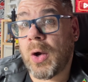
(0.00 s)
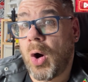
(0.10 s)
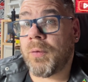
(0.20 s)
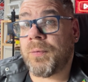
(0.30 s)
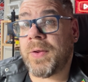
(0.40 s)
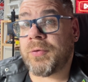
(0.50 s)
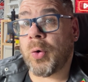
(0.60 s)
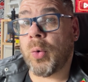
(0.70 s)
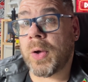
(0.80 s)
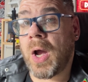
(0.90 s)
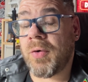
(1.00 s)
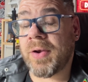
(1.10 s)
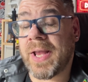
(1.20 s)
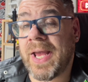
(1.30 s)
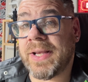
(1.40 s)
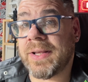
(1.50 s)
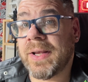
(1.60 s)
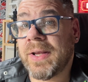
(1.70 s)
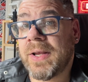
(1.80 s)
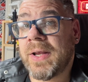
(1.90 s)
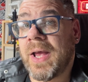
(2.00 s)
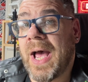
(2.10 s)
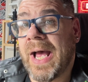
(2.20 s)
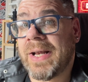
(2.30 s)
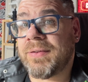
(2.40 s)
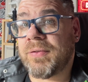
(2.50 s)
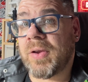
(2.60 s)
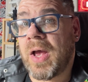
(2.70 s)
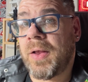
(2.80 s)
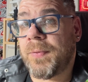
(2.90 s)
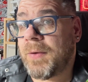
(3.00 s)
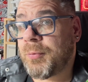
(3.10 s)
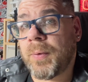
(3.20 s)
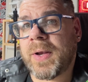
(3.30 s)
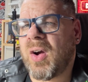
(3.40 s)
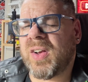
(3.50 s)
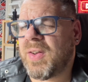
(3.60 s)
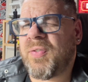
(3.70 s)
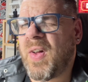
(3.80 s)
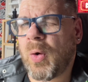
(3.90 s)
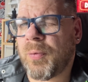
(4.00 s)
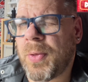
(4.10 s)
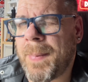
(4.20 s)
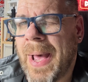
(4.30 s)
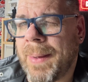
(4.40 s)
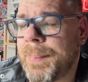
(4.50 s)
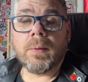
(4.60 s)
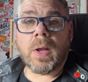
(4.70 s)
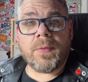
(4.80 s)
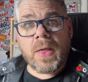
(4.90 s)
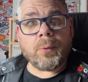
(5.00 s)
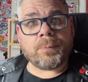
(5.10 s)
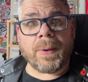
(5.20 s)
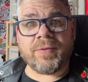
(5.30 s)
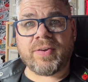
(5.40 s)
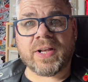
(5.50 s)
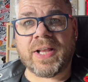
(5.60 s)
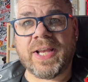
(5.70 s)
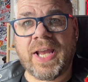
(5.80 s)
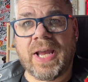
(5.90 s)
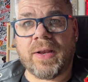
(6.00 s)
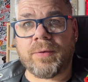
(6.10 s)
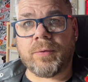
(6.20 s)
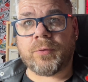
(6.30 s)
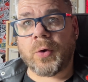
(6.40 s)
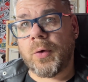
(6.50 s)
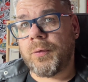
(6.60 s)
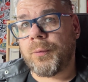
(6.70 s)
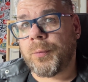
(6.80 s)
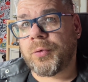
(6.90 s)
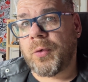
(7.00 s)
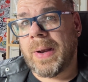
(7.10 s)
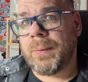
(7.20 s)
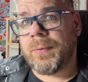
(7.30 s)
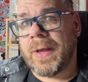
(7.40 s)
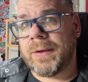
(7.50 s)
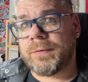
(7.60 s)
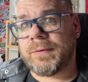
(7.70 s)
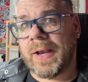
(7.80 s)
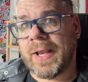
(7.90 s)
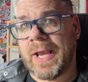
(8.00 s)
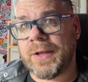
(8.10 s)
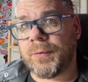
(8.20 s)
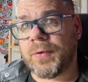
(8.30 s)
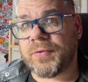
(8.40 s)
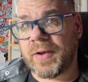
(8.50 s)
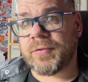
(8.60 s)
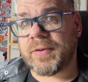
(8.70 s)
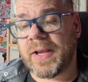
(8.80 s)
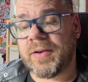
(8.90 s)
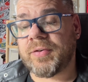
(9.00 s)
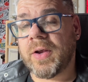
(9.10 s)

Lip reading: of this HAWKER Hurricane, and this one kind of fell off the map. And that was basically it. So throughout that decade of the 60s,